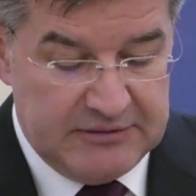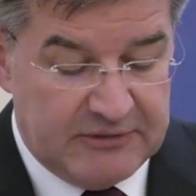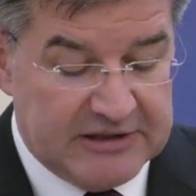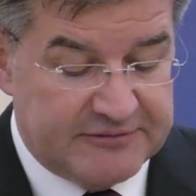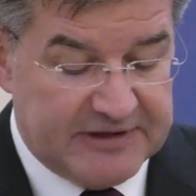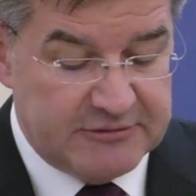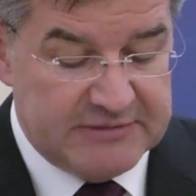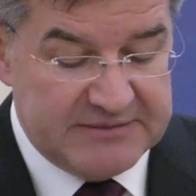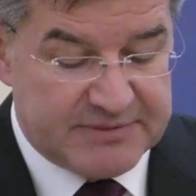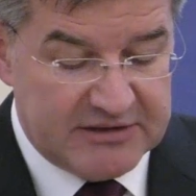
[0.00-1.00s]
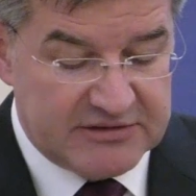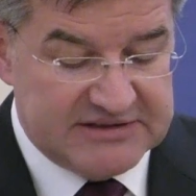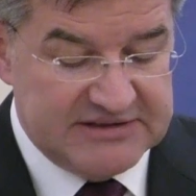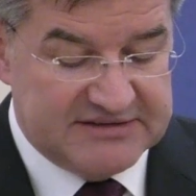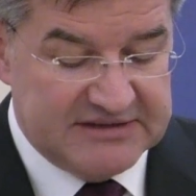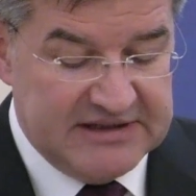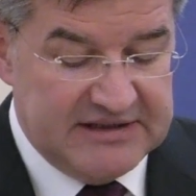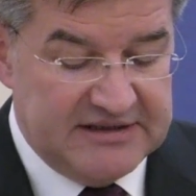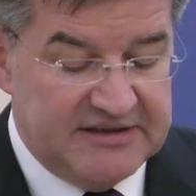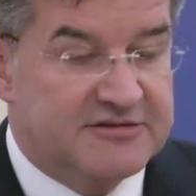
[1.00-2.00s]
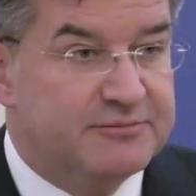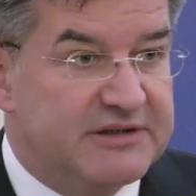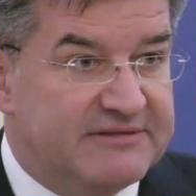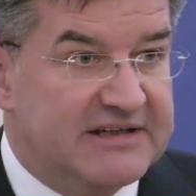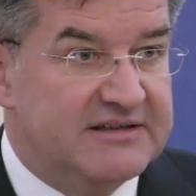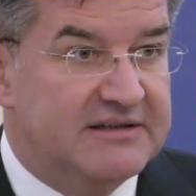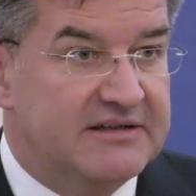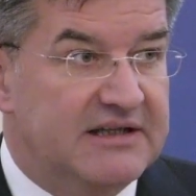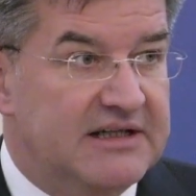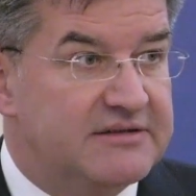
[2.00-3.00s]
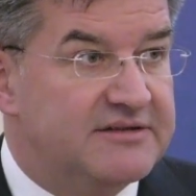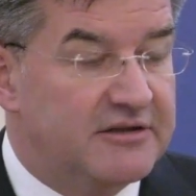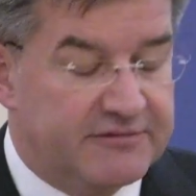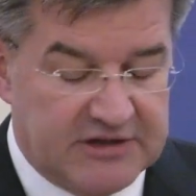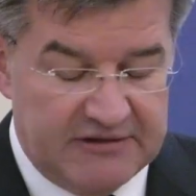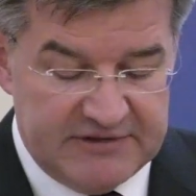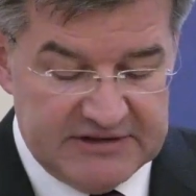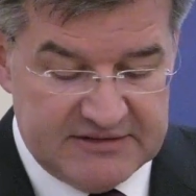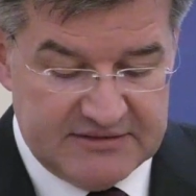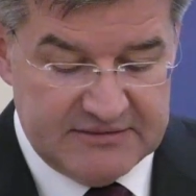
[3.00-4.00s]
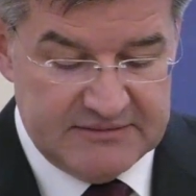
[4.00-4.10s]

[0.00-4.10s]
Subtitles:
one of our main priorities is to prevent and resolve conflicts.